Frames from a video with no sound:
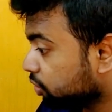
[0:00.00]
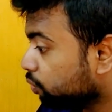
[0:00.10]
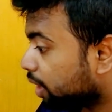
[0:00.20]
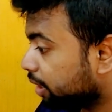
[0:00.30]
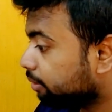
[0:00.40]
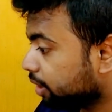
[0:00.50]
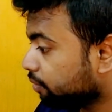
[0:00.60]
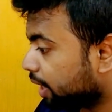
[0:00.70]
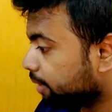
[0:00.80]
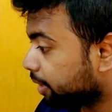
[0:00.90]
Do whatever you
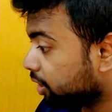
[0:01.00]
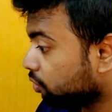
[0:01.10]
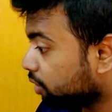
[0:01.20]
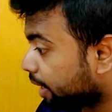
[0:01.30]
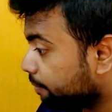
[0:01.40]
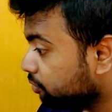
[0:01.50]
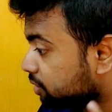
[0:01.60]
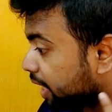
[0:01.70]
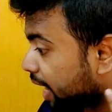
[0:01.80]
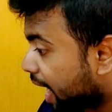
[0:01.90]
want, but don't
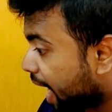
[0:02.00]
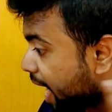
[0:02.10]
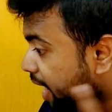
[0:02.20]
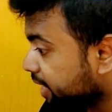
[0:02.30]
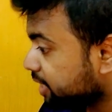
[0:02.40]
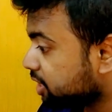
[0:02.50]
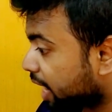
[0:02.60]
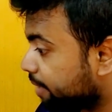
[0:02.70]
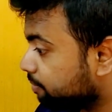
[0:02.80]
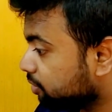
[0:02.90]
abuse any
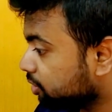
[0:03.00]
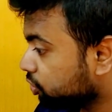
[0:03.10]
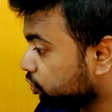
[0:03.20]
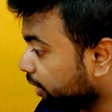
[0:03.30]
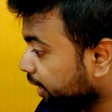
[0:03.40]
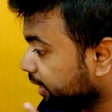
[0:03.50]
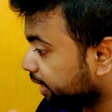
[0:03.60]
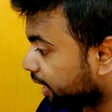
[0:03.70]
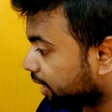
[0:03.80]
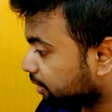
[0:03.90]
time to
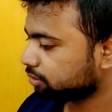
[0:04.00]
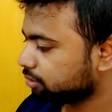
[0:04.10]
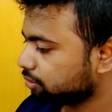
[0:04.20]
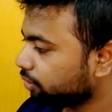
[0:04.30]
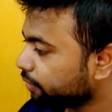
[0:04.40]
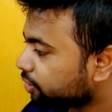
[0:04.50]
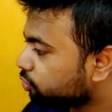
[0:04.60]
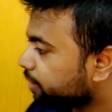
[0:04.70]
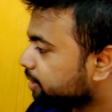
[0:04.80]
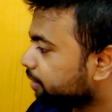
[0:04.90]
India. Oh, you
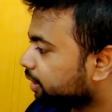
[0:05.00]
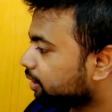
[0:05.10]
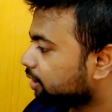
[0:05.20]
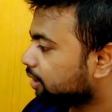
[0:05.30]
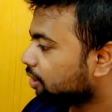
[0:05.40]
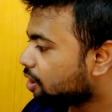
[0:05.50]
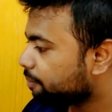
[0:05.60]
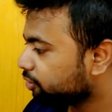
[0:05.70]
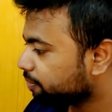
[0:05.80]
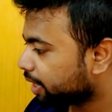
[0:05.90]
want to beat me? Oh
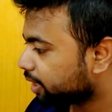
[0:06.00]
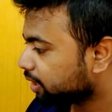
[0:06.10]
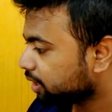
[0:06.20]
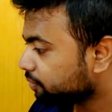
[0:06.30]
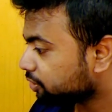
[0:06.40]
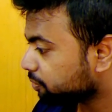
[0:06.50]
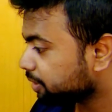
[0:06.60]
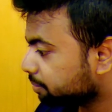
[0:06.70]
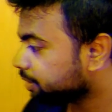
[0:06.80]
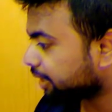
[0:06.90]
PewDiePie, you want to
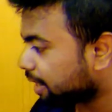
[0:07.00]
beat me?